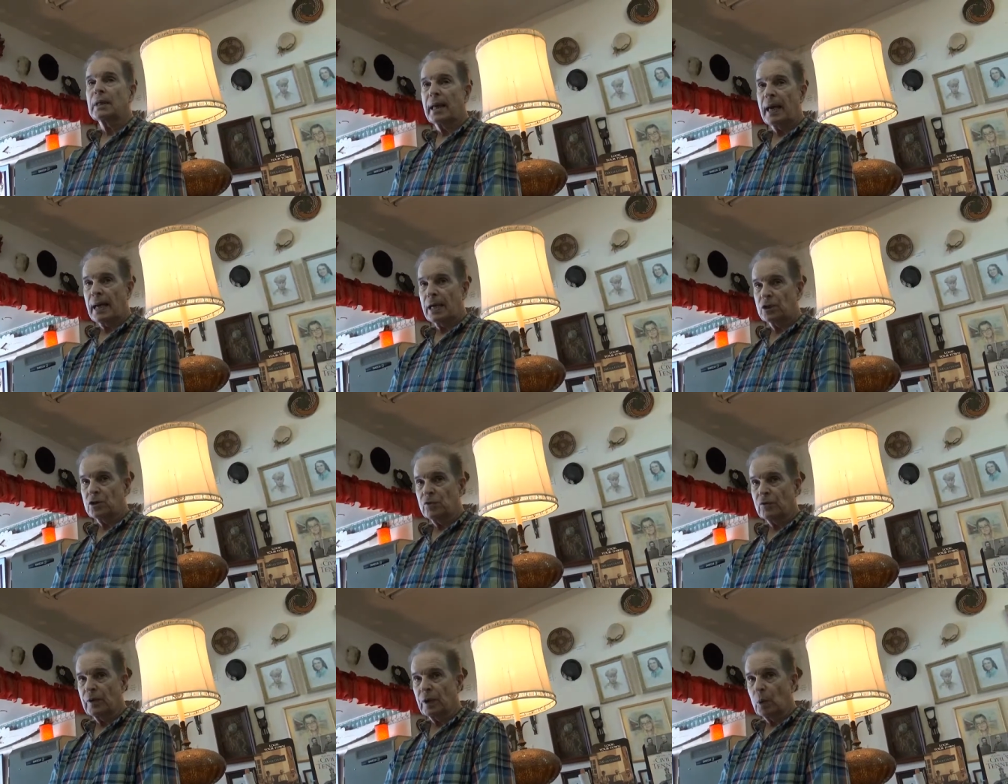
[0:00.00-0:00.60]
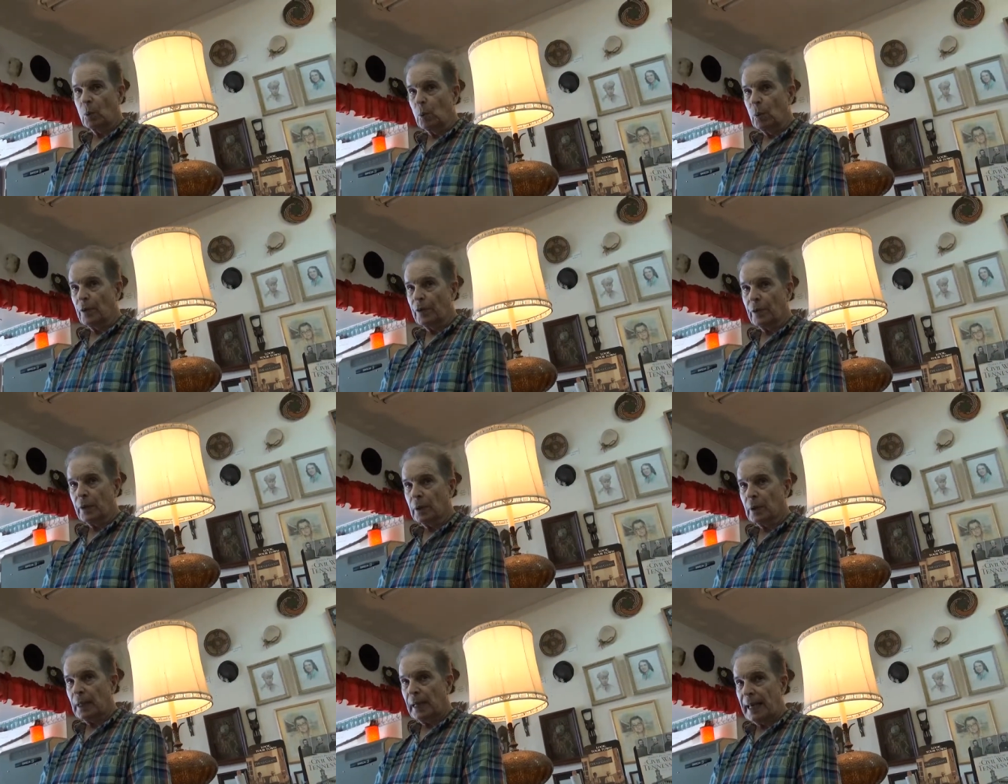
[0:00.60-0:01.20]
Nashville with
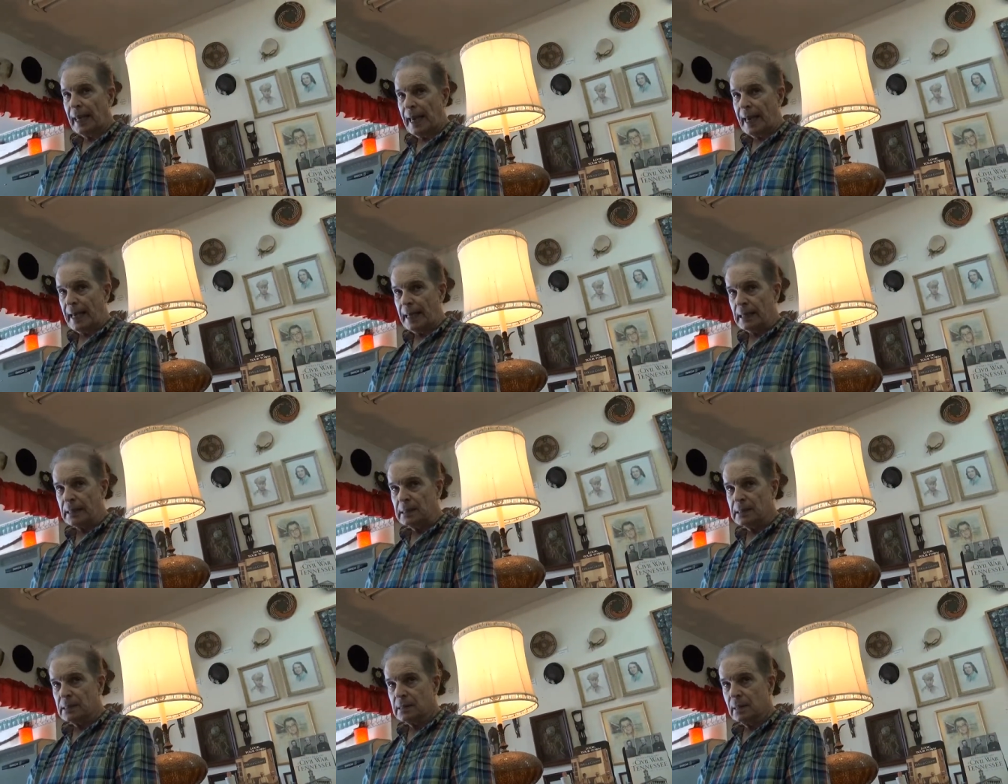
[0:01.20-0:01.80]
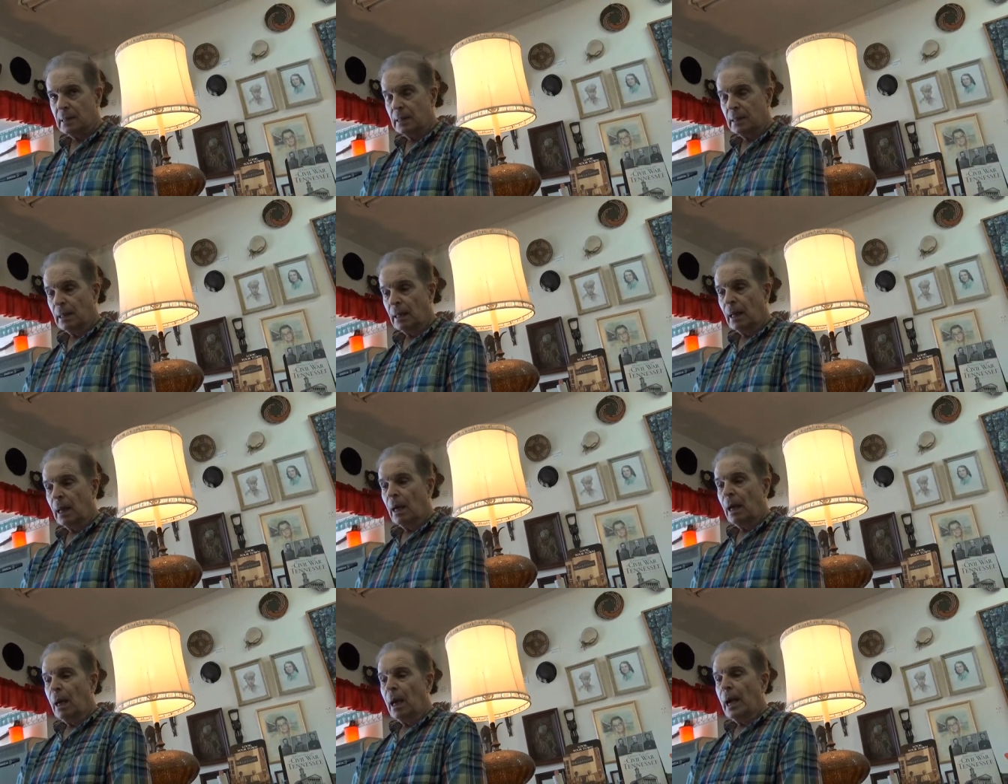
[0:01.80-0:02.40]
a class.
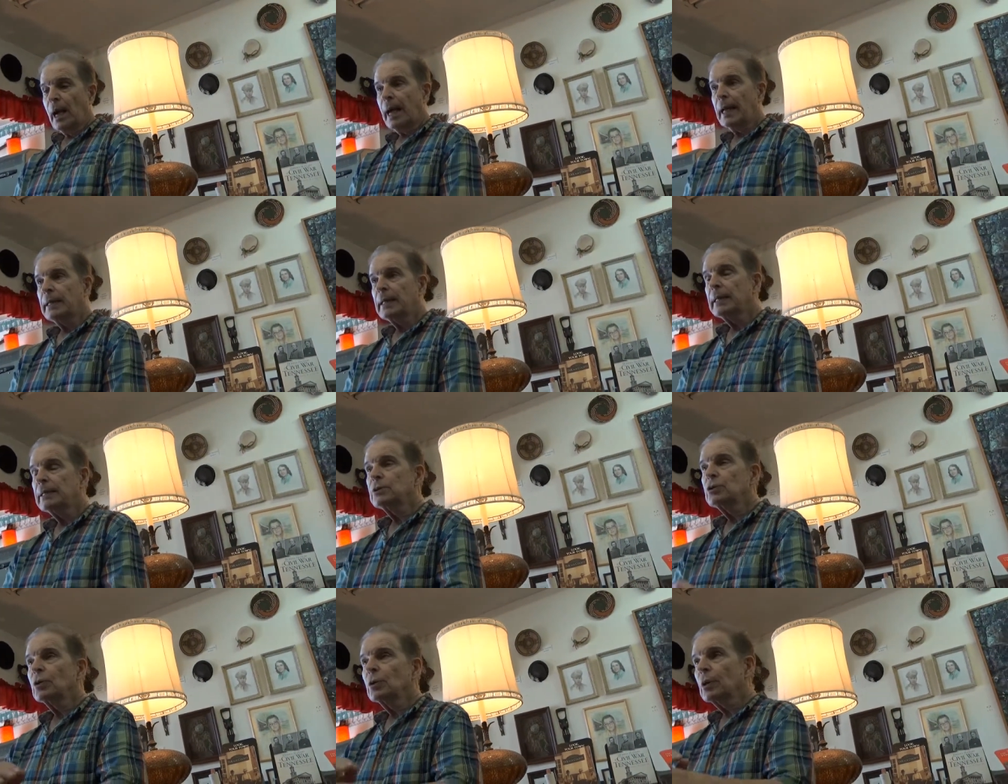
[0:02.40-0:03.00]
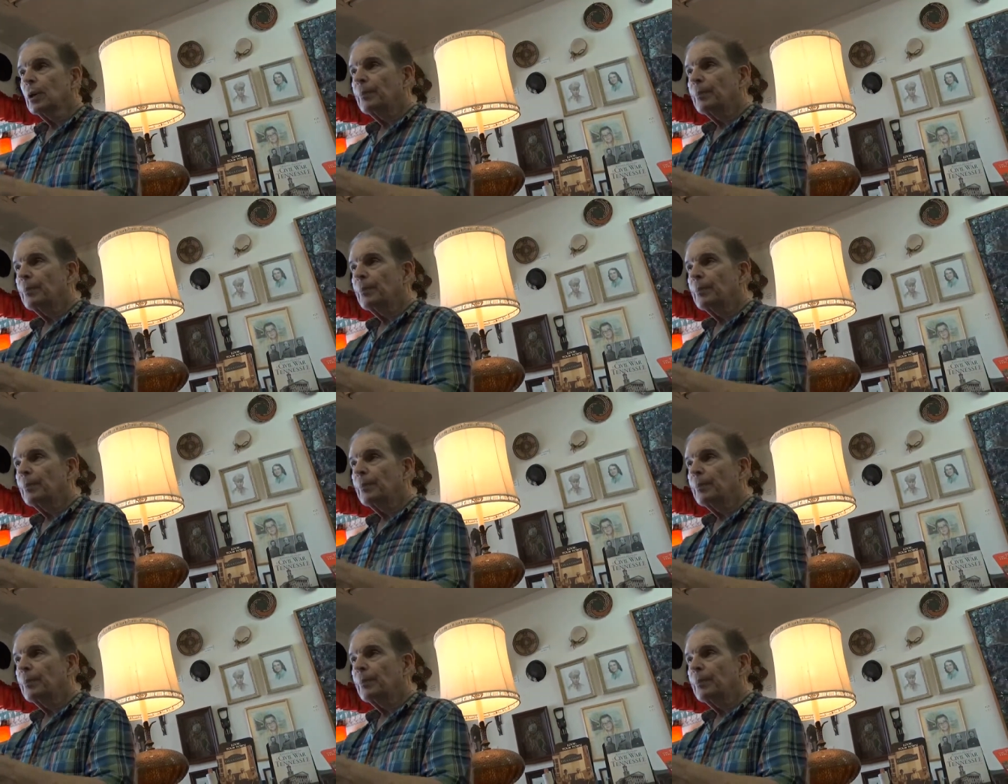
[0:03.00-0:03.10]
And he took a